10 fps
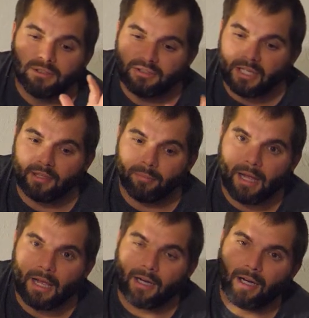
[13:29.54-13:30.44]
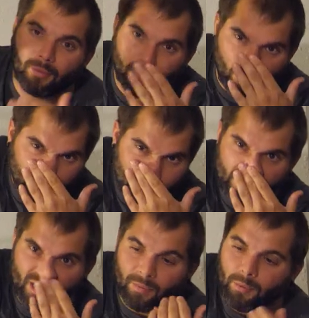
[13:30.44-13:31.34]
set your bag up with
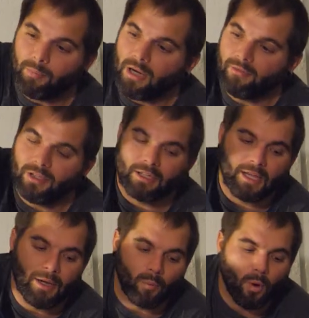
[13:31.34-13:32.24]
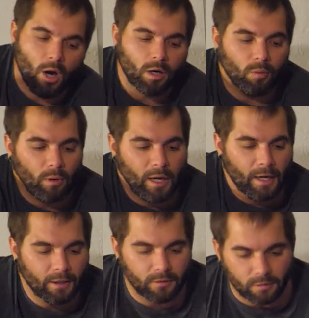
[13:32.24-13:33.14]
this up above it and walk
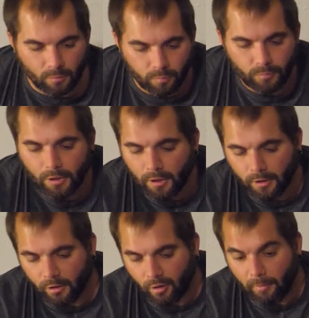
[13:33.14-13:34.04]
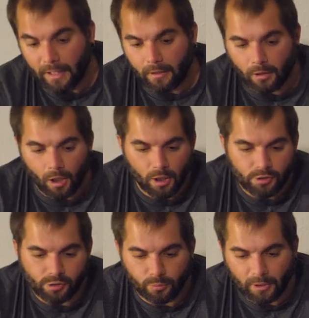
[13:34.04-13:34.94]
away. You could, you know, make
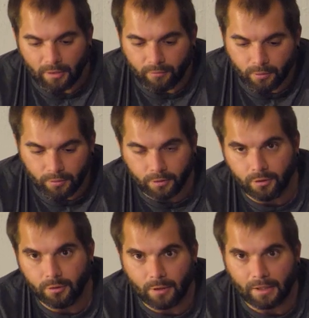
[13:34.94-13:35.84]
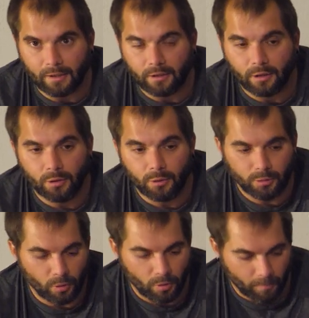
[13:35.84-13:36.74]
lunch or whatever you had to
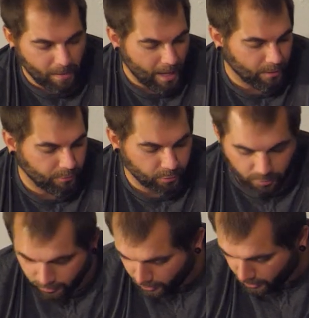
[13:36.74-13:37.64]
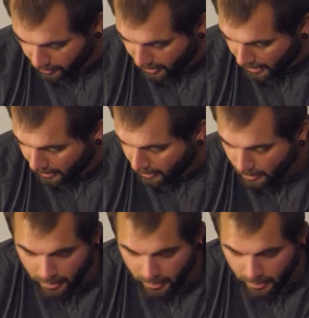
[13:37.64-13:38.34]
do, go to the bathroom, do your thing.